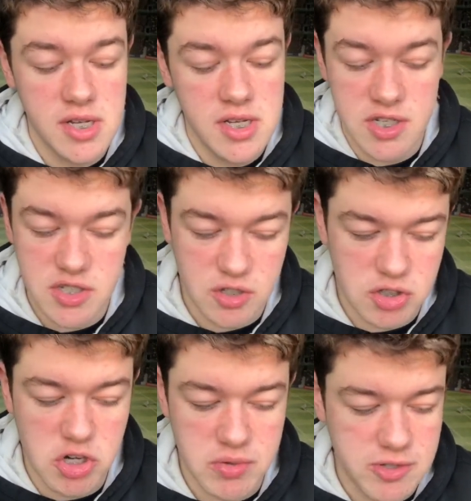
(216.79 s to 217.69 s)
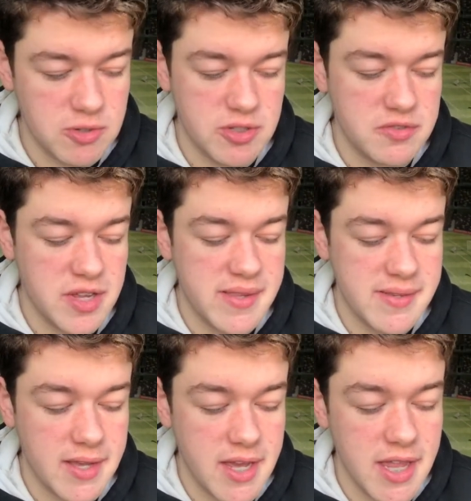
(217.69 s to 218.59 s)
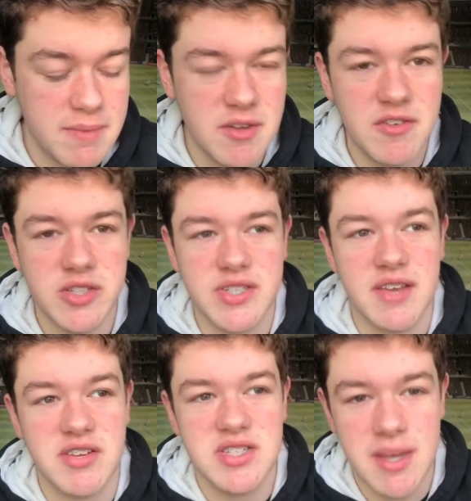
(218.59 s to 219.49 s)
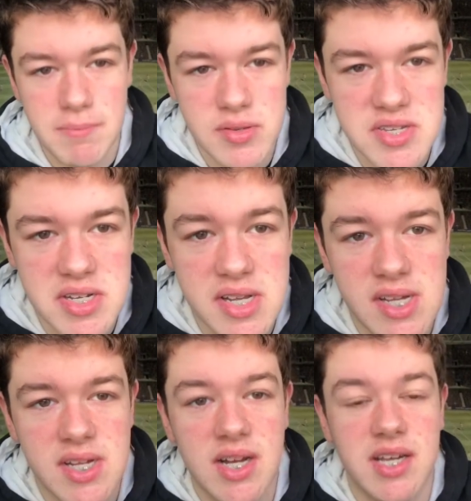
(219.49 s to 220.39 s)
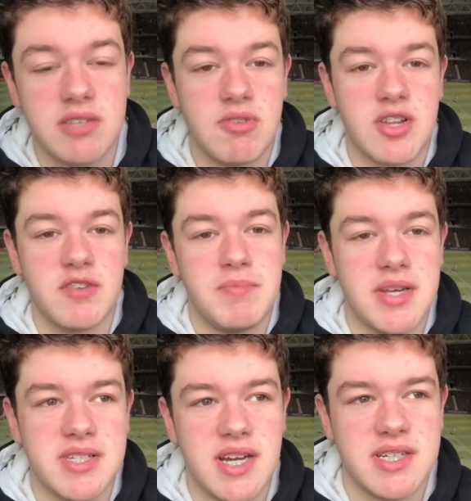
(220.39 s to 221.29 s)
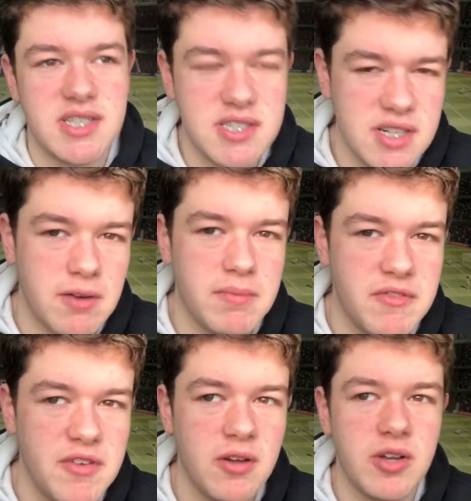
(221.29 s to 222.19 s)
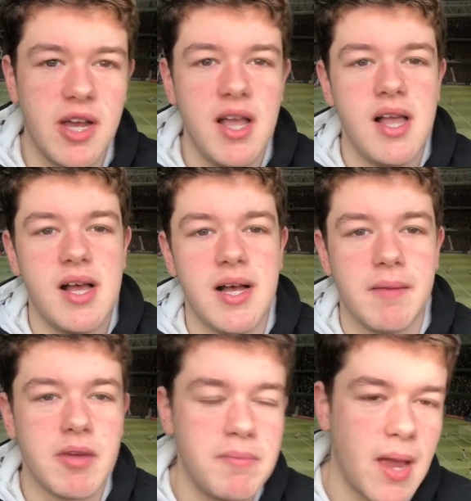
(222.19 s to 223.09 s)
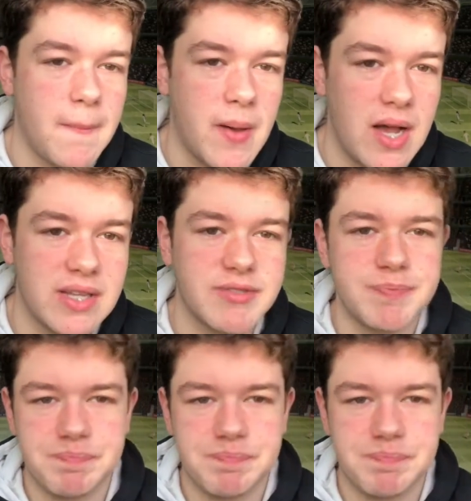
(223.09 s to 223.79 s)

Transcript: So you've got John Joe O'Toole in defence. The midfielder, David Templeton, is one that I've picked out. Decent little midfielder, can pick a pass,